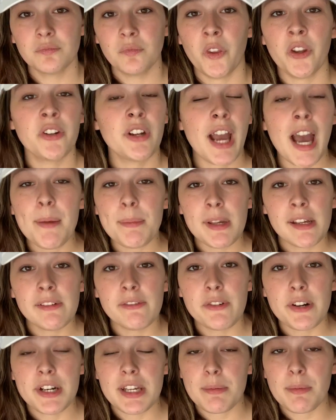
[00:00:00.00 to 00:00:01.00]
They're not being
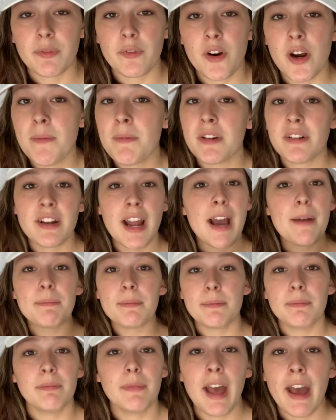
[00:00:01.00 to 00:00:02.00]
forced to perform. They're not
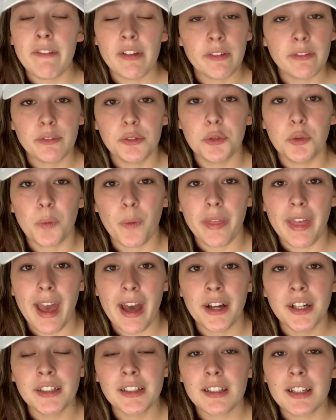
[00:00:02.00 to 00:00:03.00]
having food
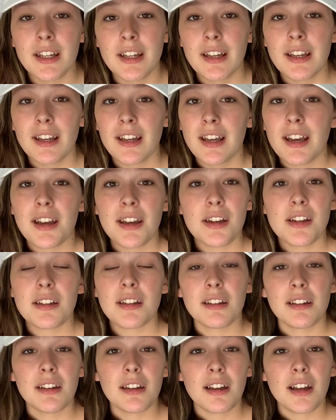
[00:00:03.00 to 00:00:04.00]
withheld.
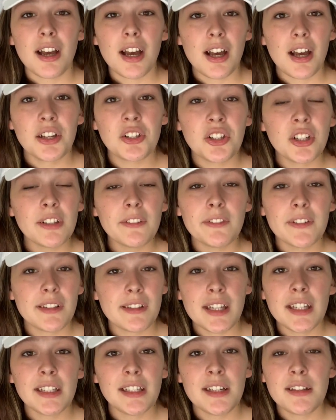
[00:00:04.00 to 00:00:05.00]
Good
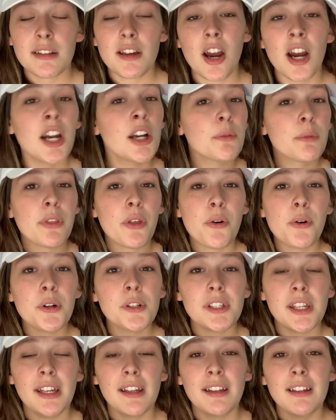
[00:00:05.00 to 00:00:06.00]
facilities aren't
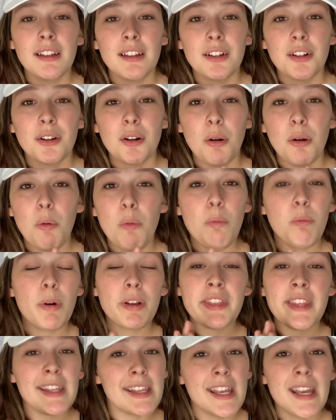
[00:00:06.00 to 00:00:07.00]
withholding
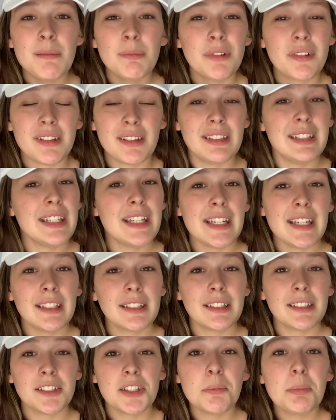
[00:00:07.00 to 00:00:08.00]
what the animals
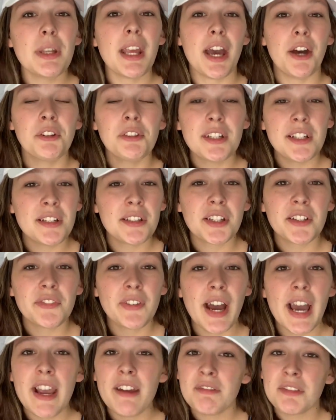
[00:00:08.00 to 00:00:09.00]
need to be healthy and
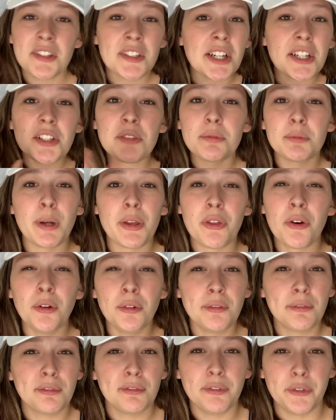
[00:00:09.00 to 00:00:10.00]
survive. They're not going to
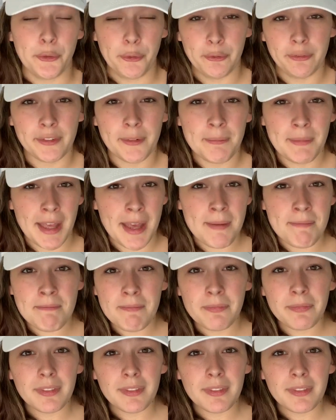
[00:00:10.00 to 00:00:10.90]
withhold food from them.